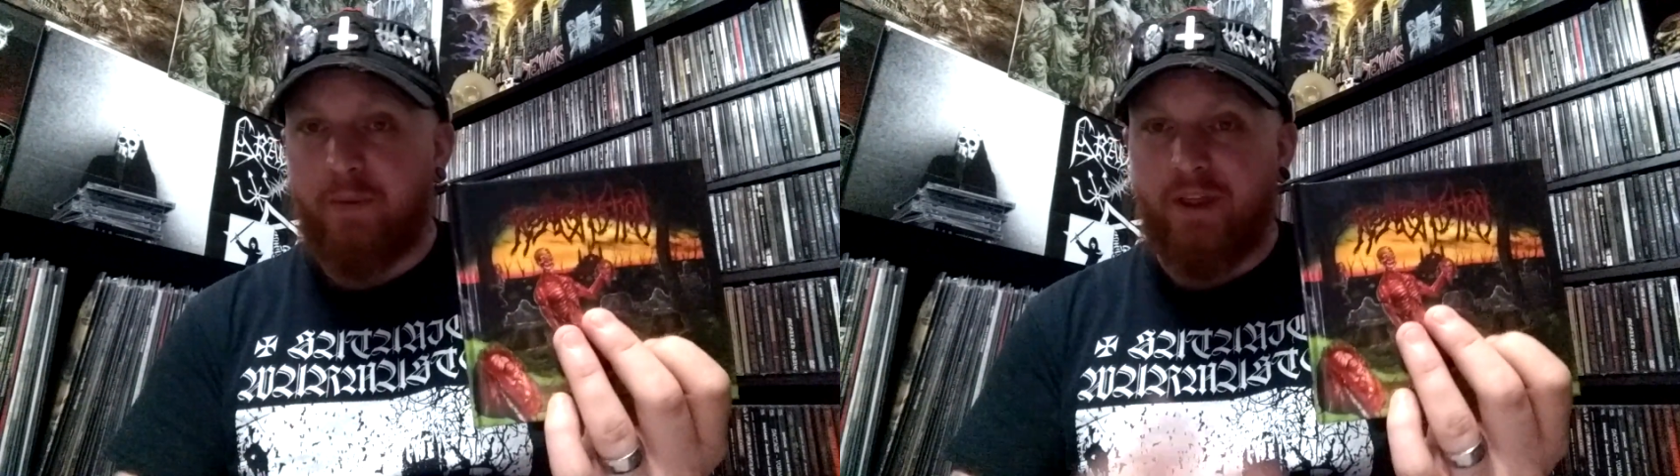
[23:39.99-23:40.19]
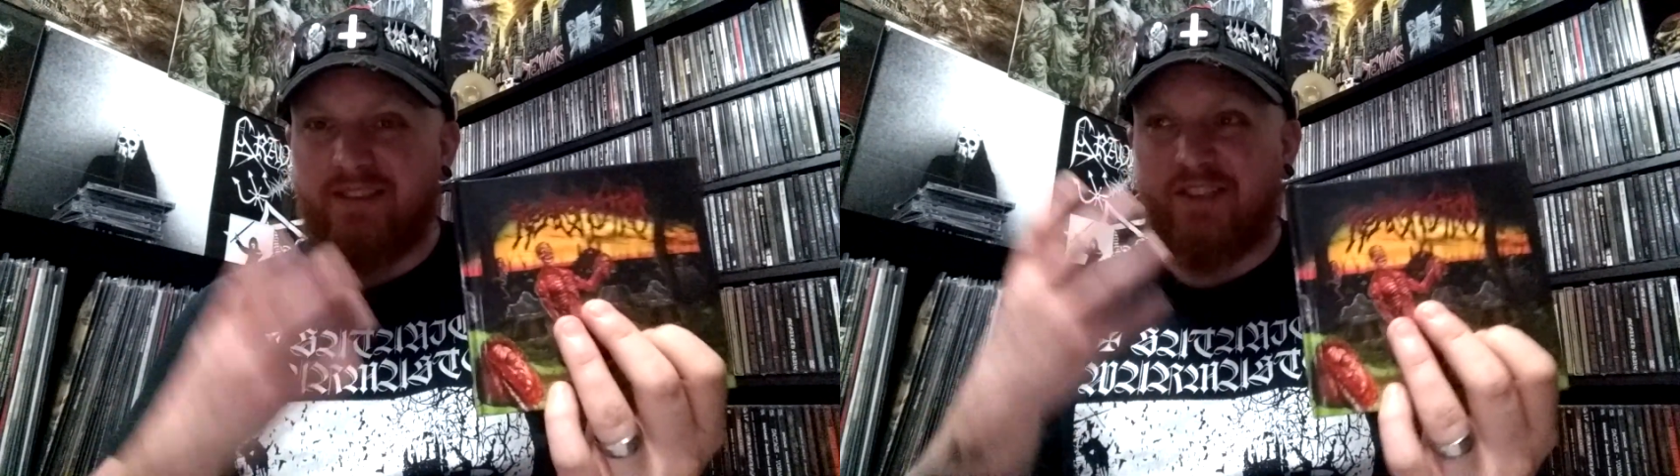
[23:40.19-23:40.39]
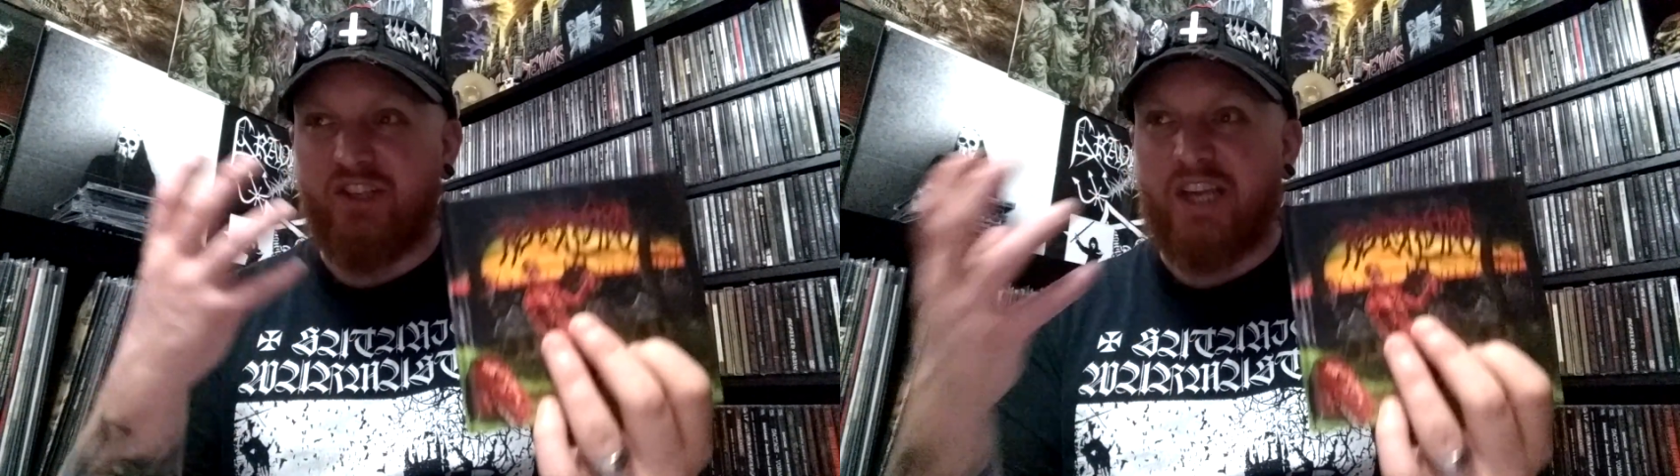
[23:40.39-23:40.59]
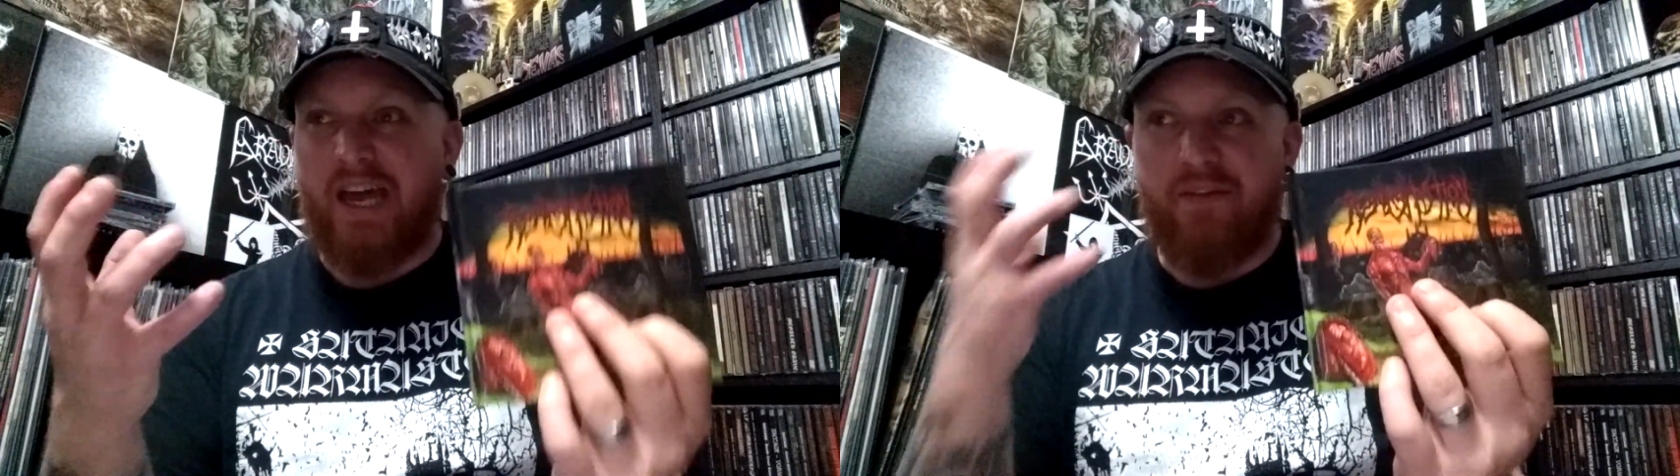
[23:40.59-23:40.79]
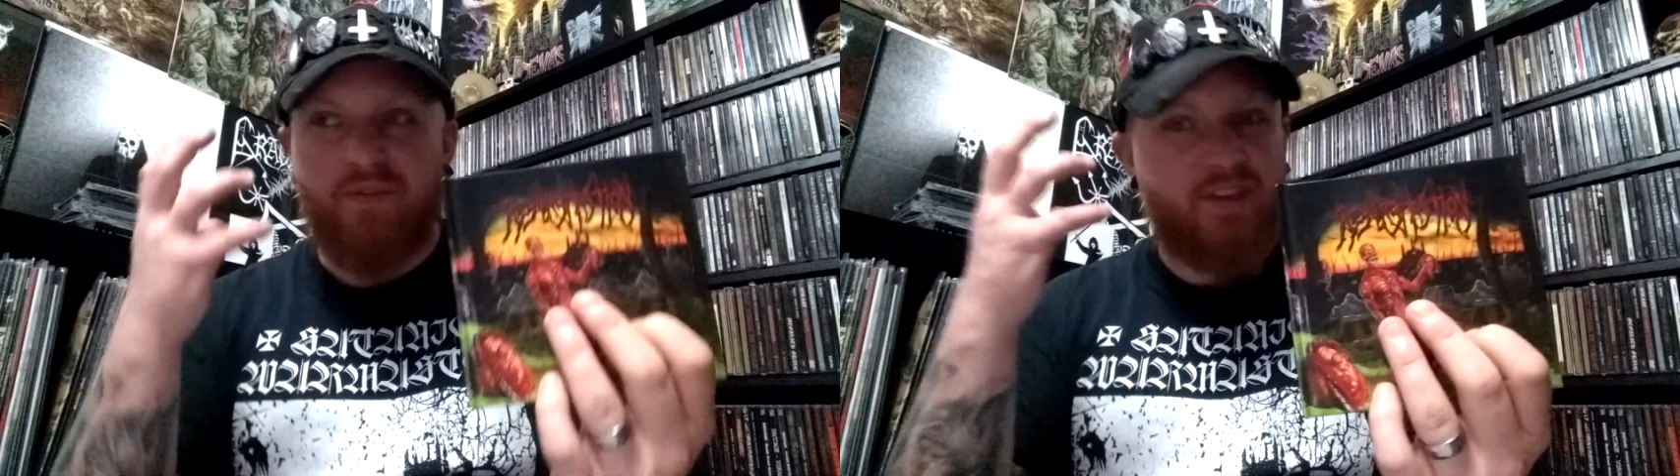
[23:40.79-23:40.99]
but that's just
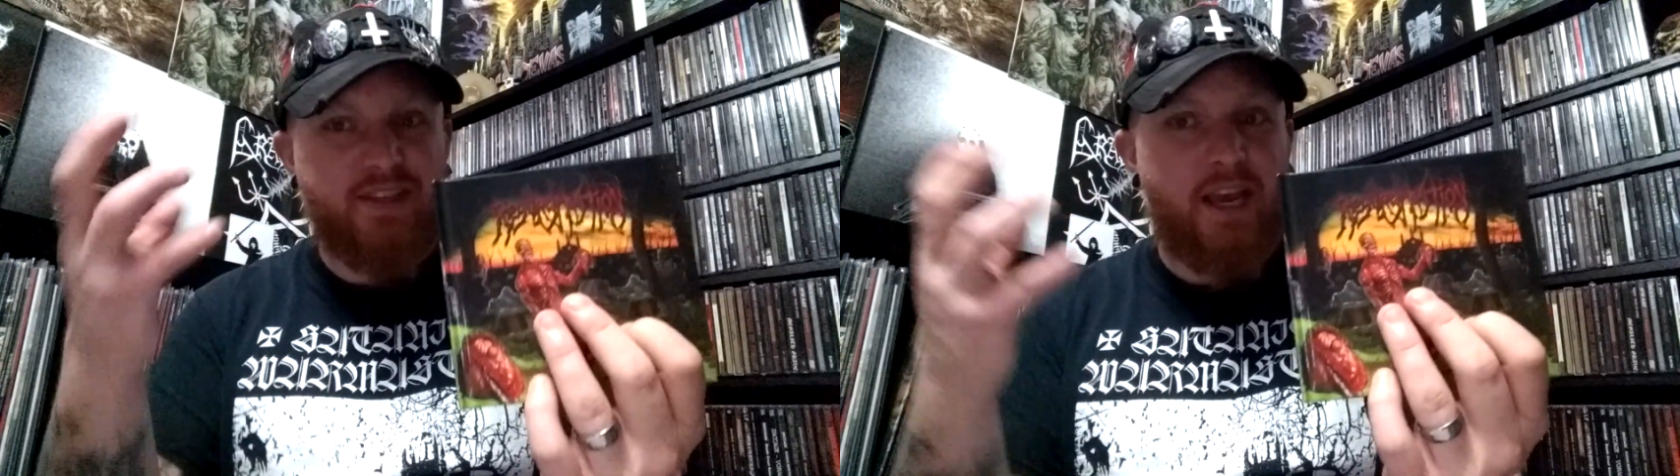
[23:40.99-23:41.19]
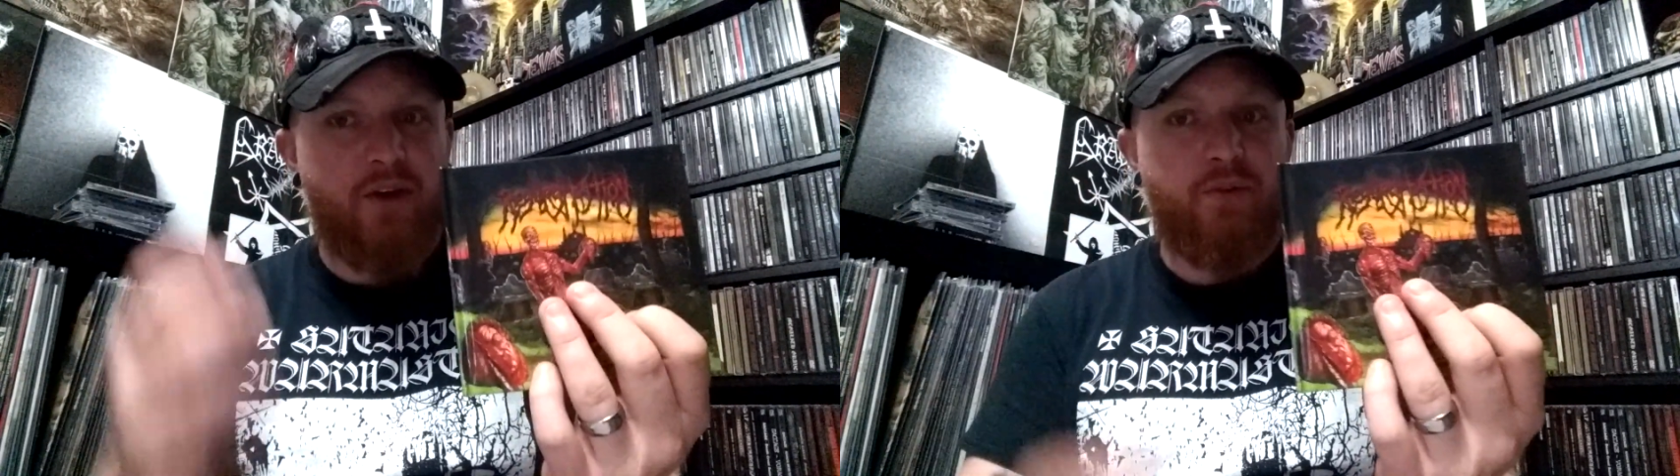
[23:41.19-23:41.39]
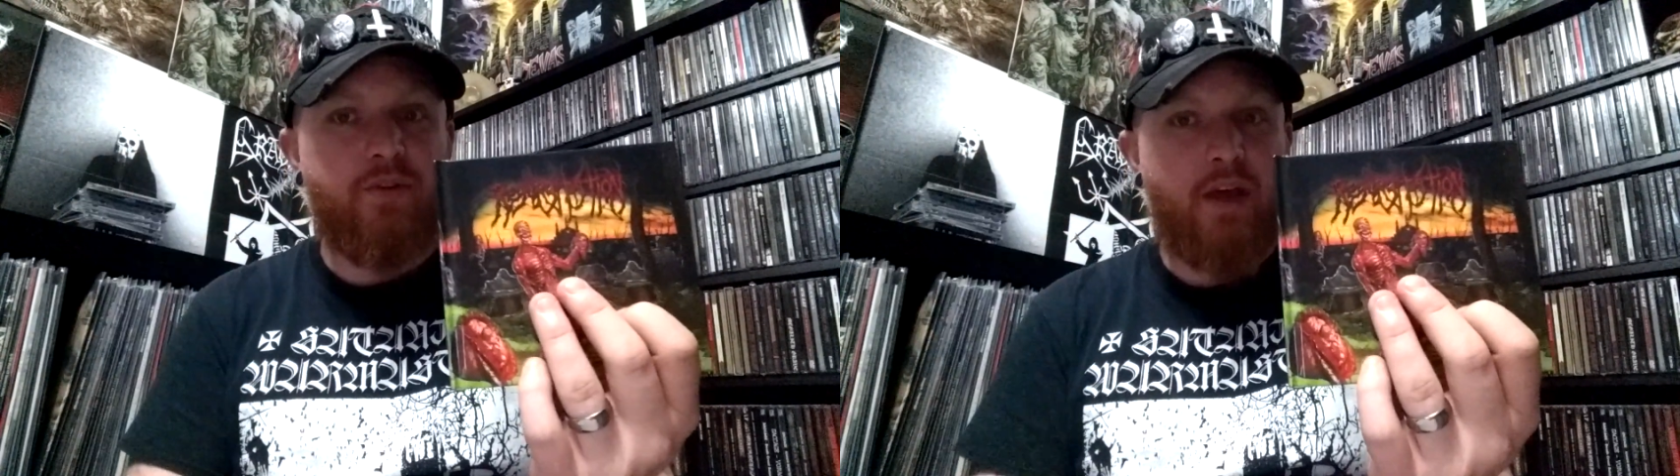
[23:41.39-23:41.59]
kind of the sound